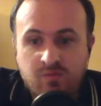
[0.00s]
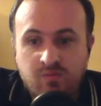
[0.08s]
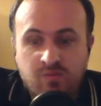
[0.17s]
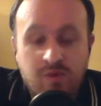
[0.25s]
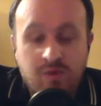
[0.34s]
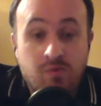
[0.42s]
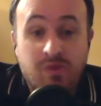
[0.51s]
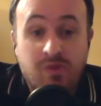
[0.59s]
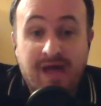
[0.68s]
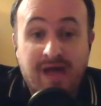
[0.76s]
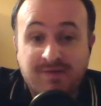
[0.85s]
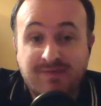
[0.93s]
when will
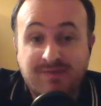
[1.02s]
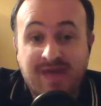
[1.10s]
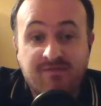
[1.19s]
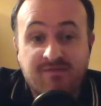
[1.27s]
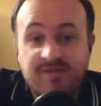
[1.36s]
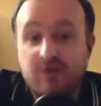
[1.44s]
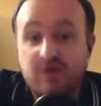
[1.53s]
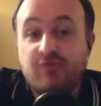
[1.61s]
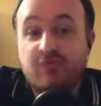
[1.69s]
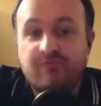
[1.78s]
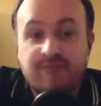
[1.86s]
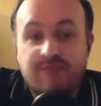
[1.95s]
that get
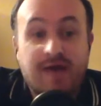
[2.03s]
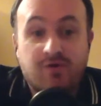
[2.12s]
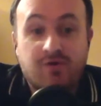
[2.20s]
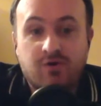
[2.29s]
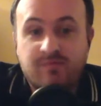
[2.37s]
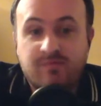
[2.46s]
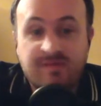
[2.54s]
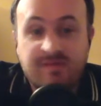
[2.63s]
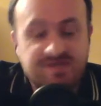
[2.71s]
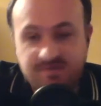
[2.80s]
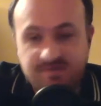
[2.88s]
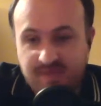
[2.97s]
revealed? I don't know.
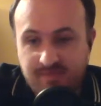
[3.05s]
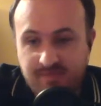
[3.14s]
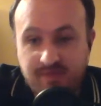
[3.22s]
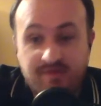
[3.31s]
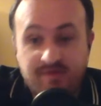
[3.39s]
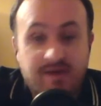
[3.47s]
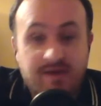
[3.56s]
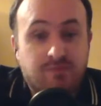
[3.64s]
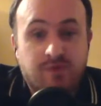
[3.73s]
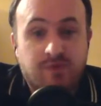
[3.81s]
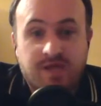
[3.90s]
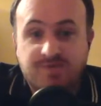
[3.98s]
Maybe sometime down the
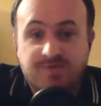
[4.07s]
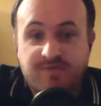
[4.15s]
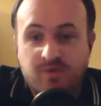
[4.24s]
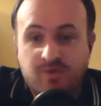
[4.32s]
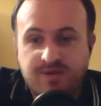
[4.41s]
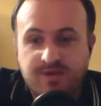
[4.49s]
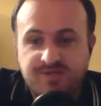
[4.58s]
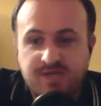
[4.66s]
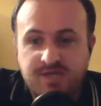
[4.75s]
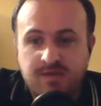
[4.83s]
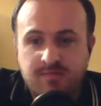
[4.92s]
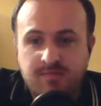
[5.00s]
line. Well, I guess we'll have to wait and
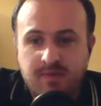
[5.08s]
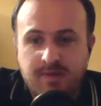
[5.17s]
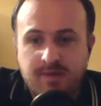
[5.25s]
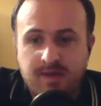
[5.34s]
see. But